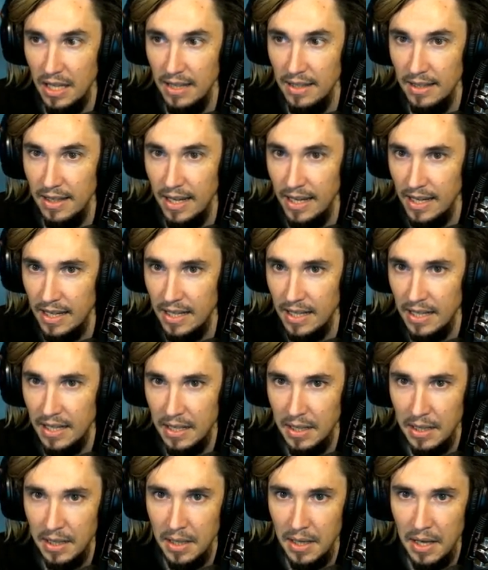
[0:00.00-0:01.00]
like,
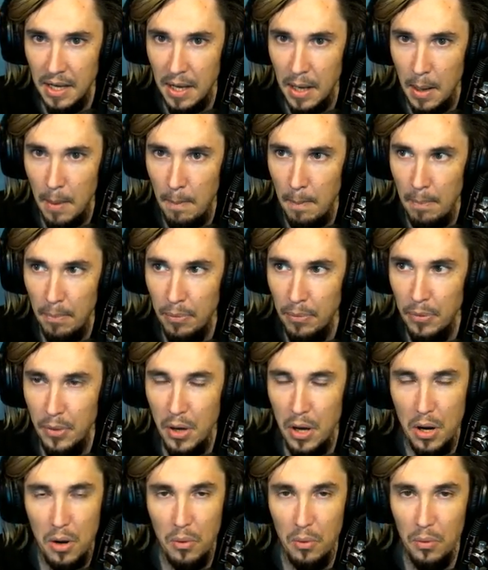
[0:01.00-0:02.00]
no.